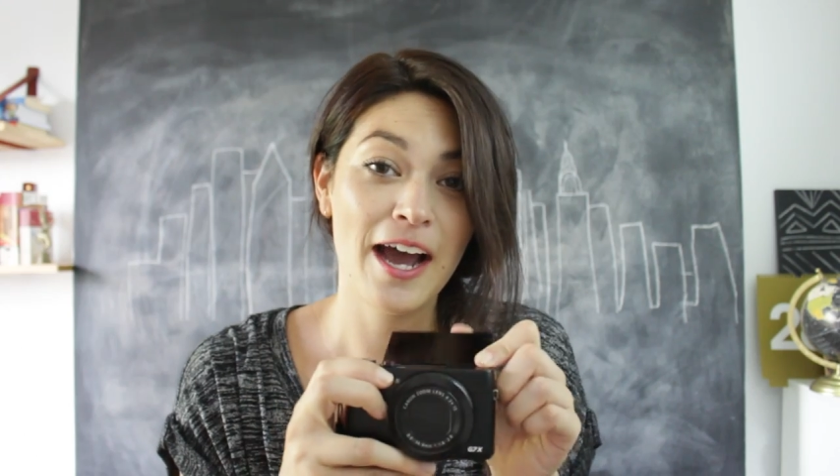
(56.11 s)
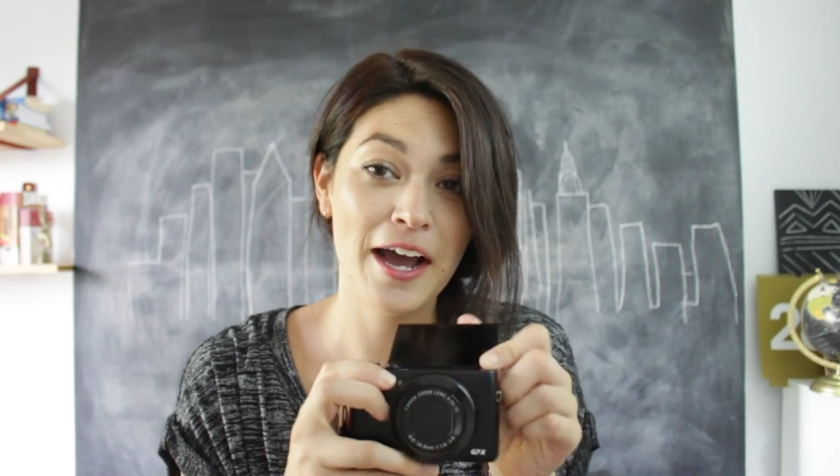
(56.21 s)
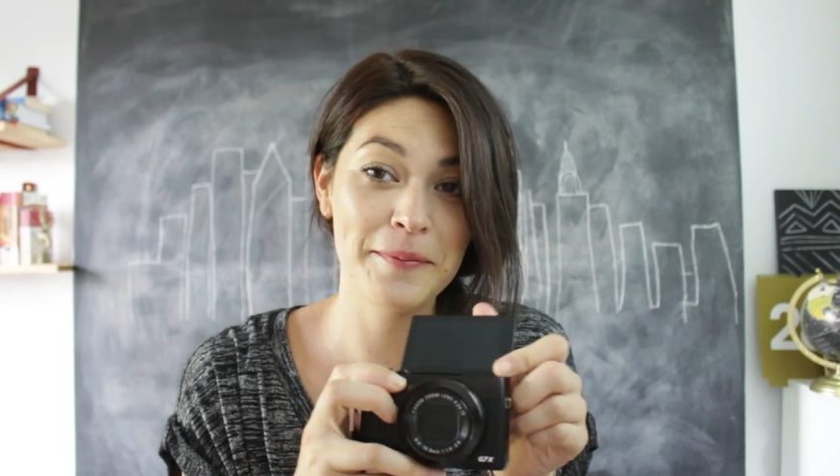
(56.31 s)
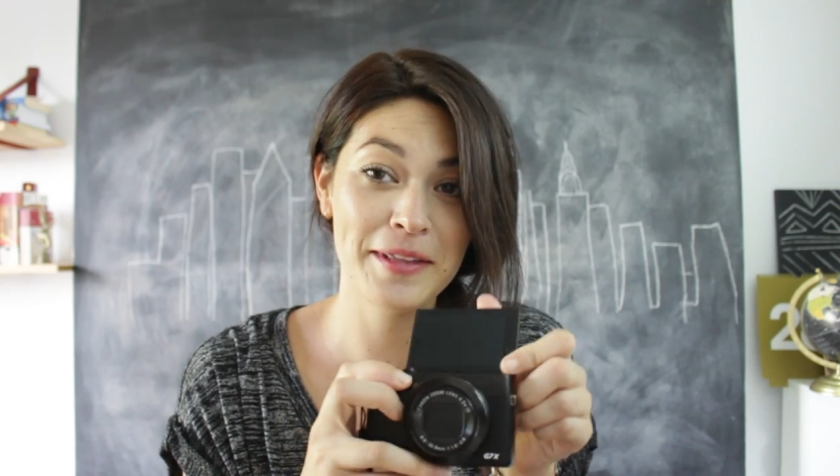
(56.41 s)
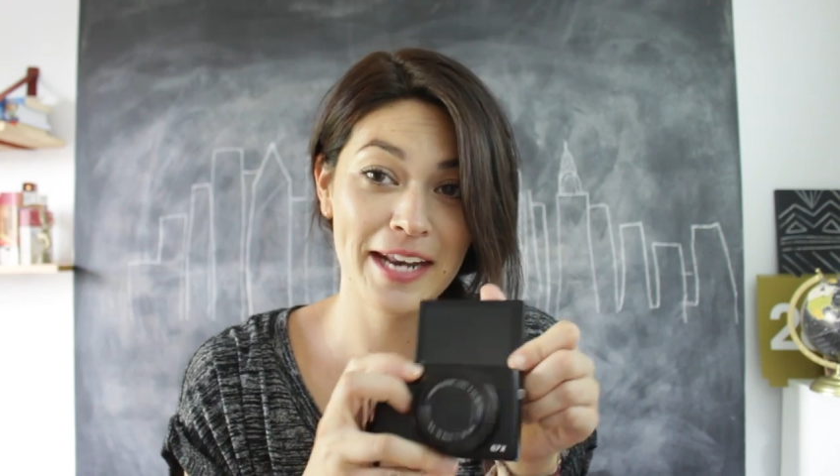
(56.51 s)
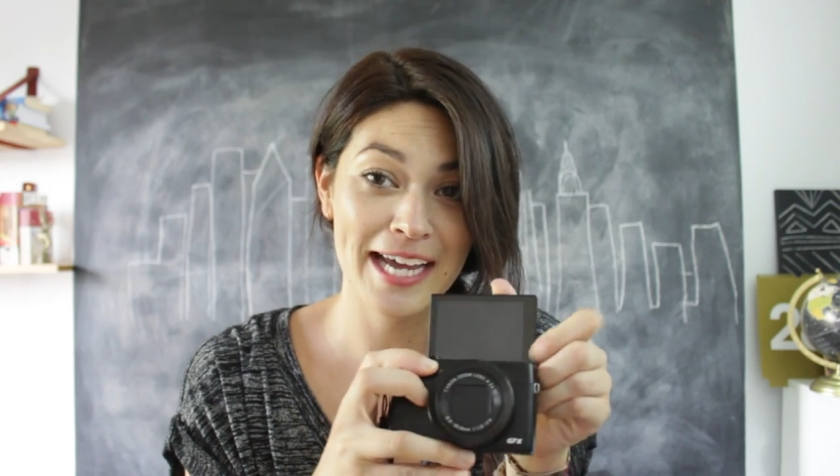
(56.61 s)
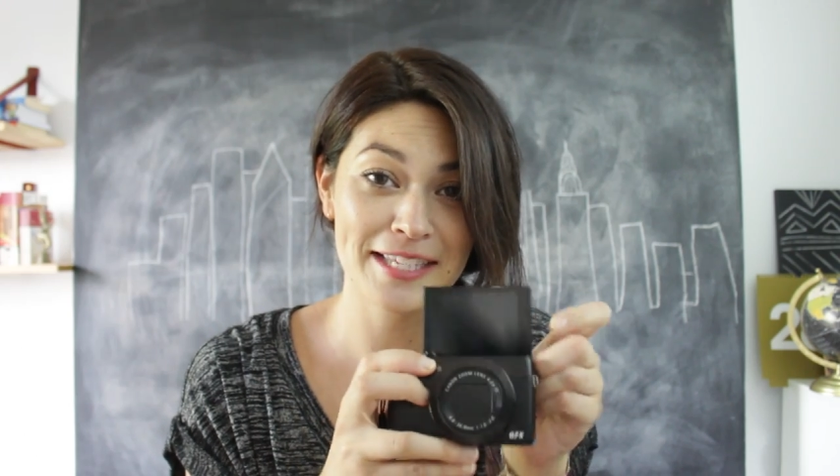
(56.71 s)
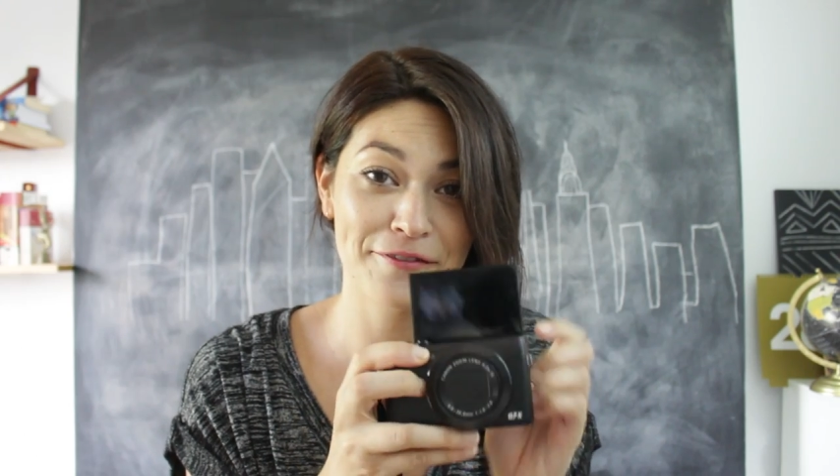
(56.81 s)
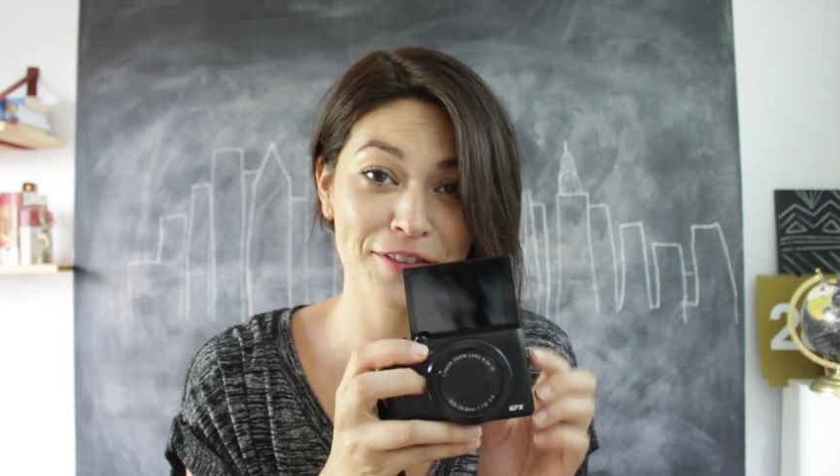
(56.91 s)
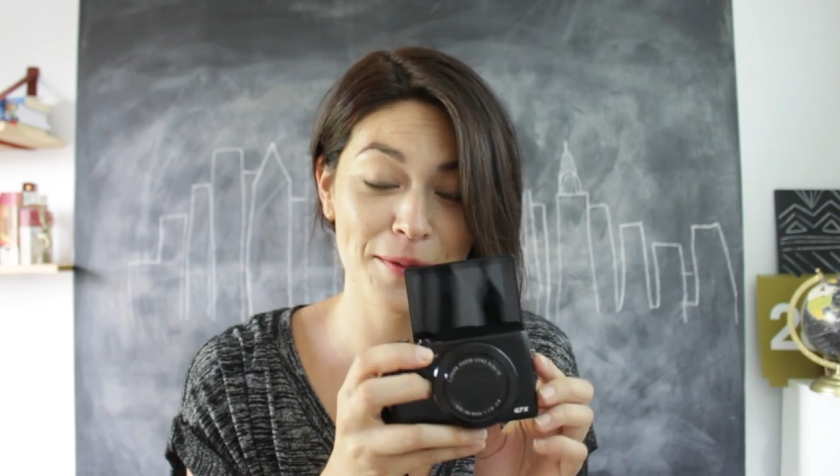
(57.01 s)
that it
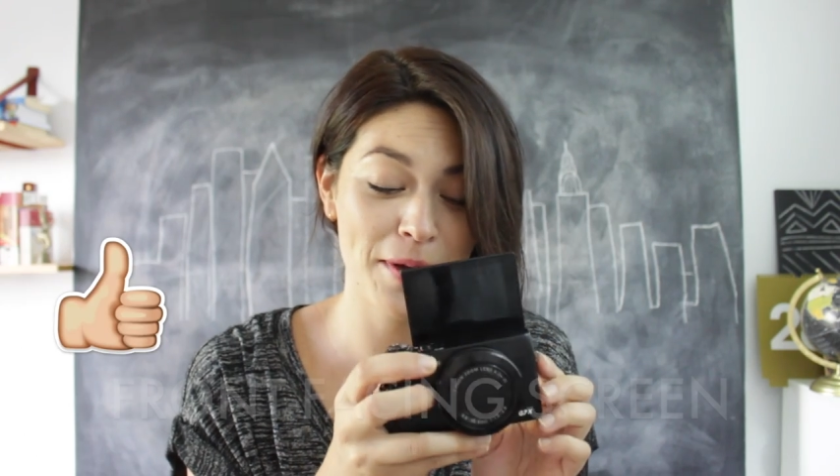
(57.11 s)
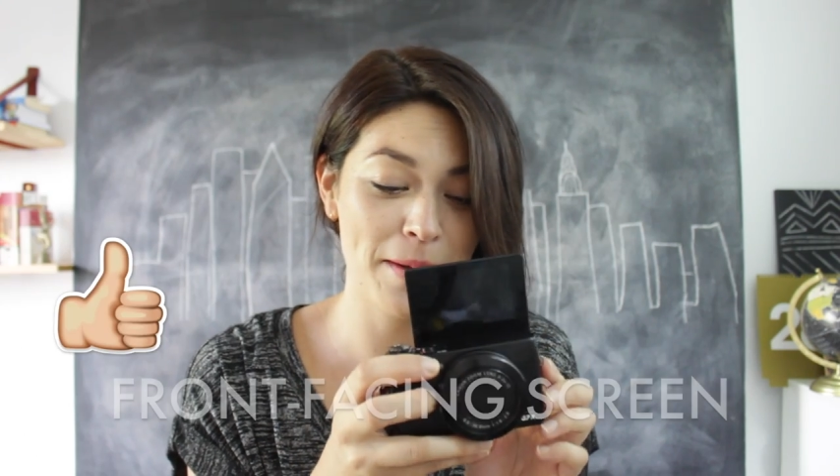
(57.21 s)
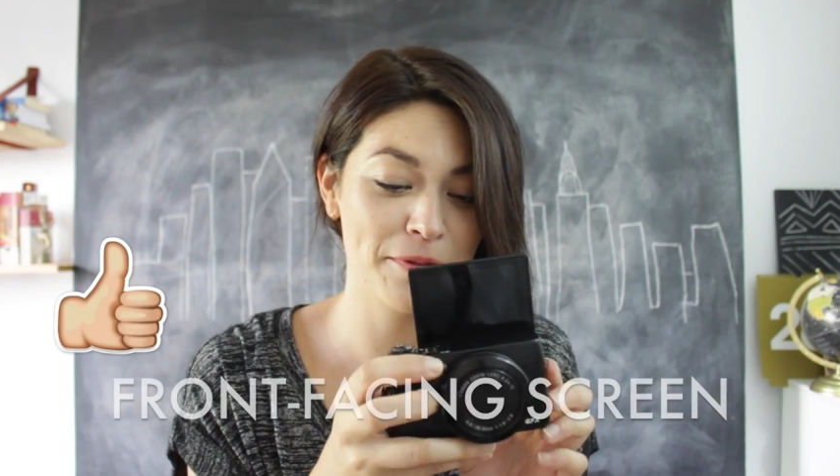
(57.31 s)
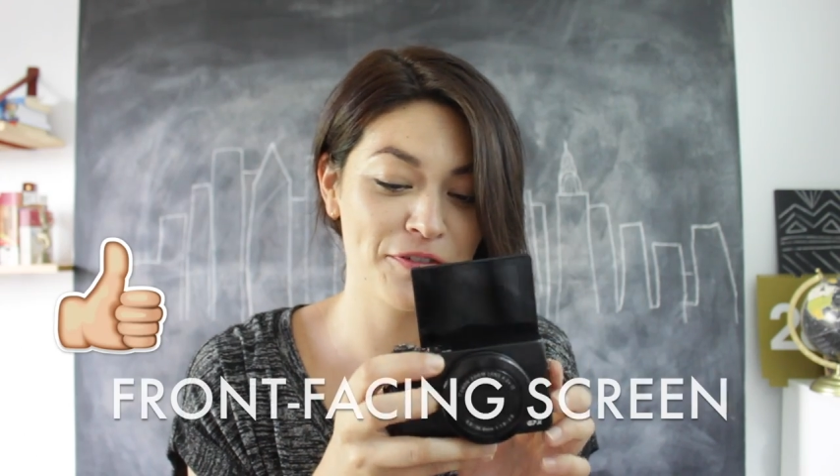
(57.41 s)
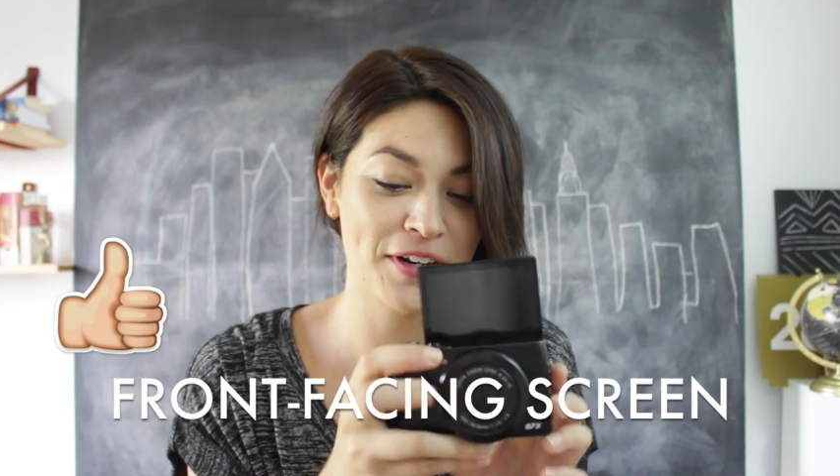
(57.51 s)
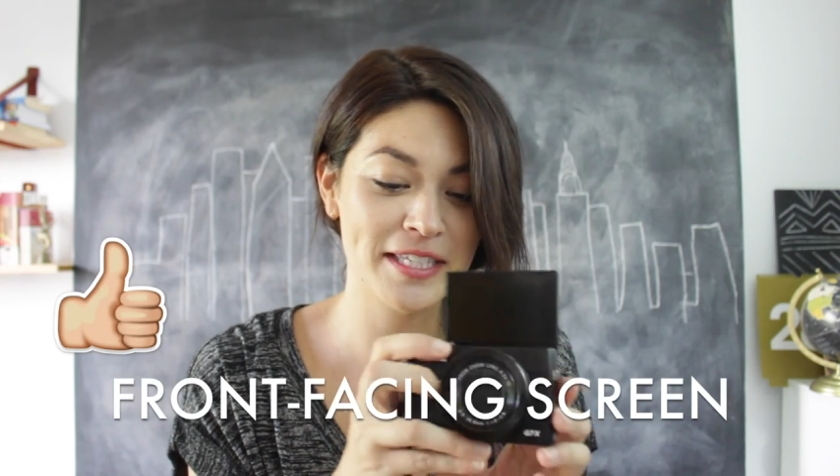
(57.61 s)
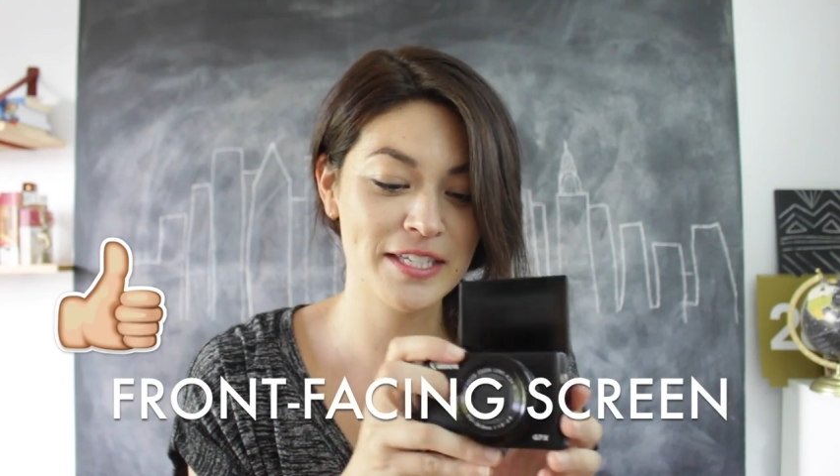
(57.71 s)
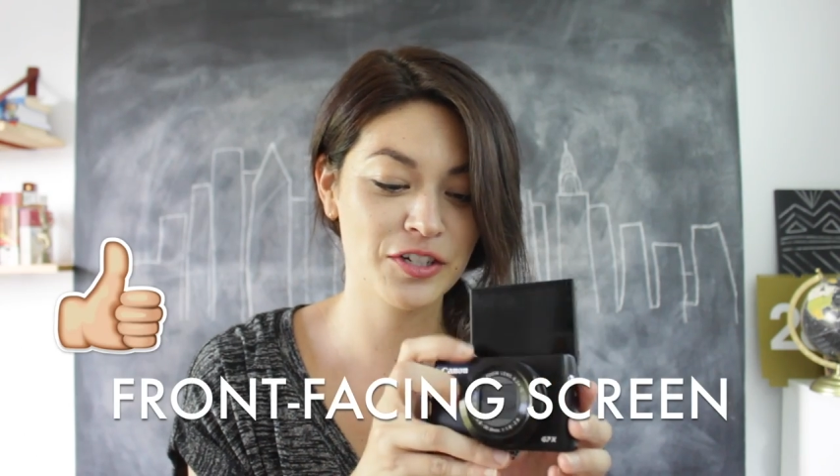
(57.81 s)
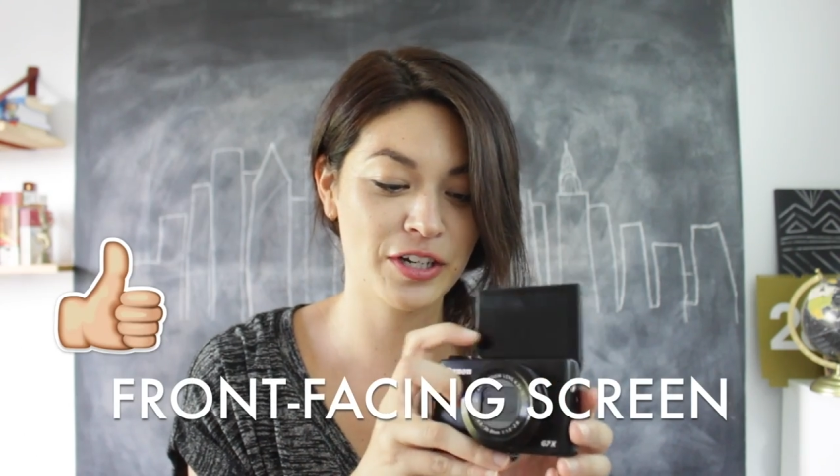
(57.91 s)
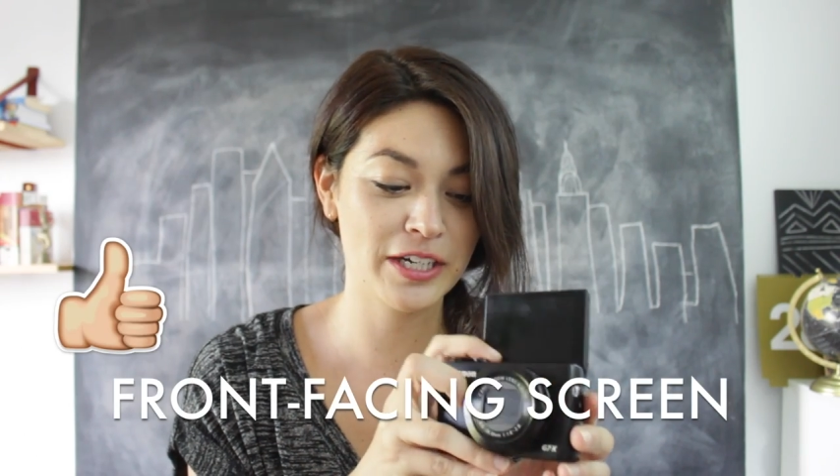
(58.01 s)
has a flip-up front
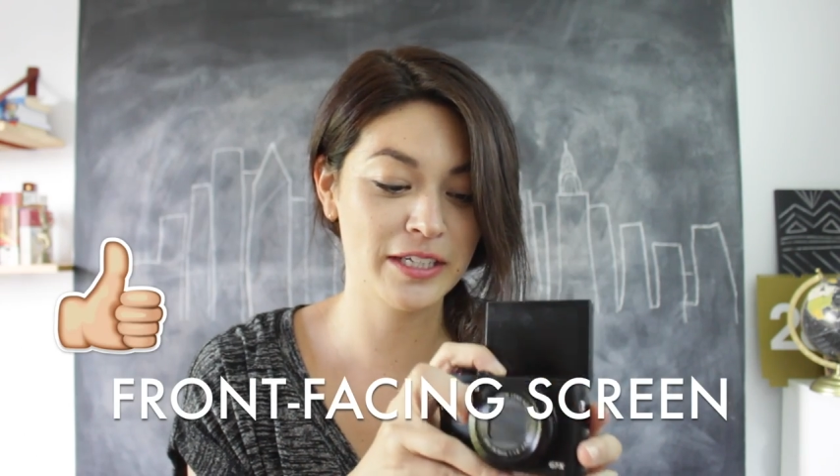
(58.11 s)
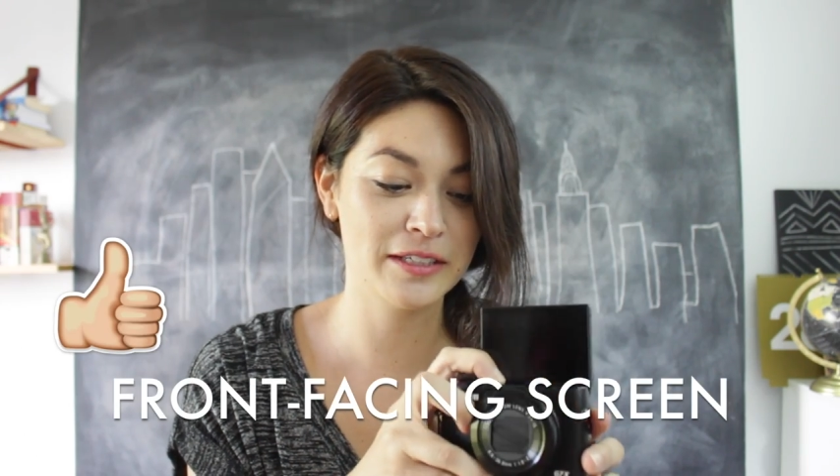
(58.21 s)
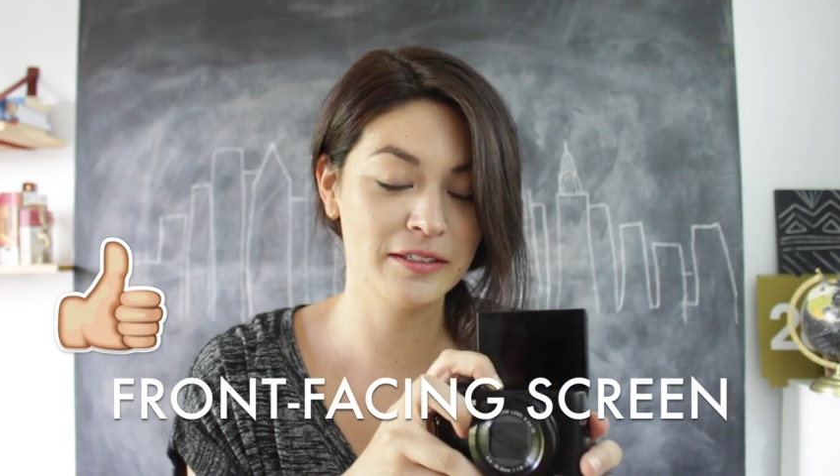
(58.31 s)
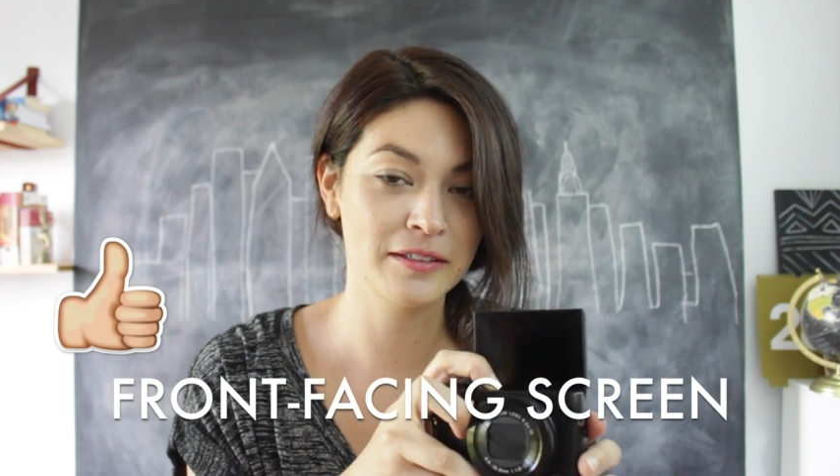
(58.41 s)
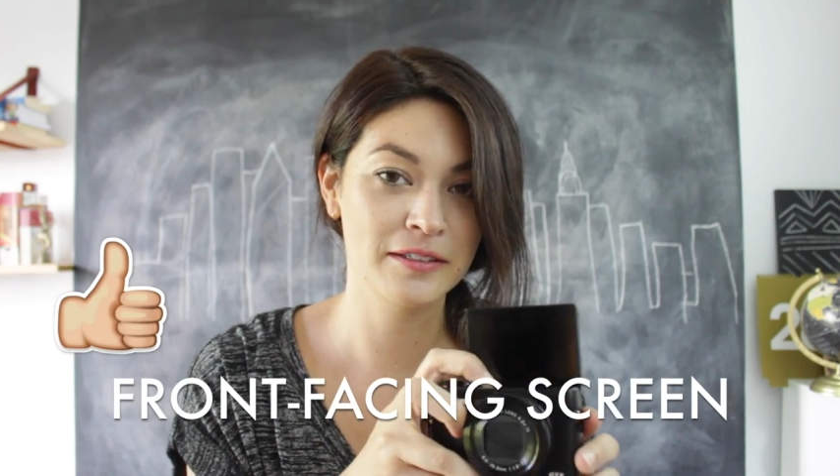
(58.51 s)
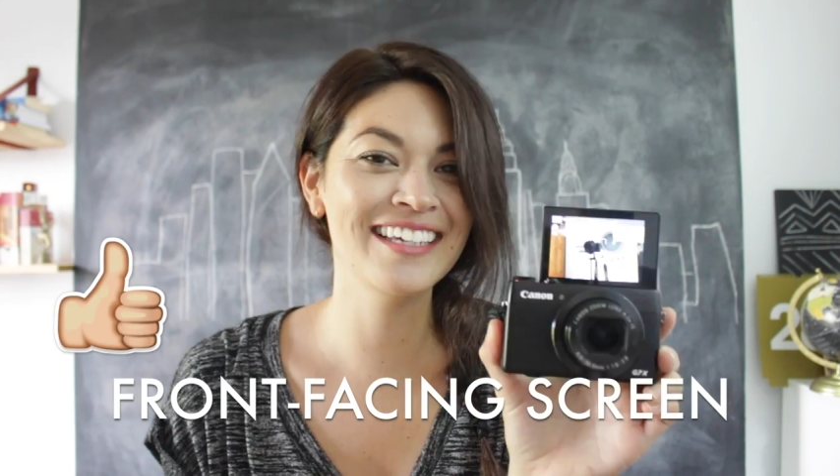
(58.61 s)
screen.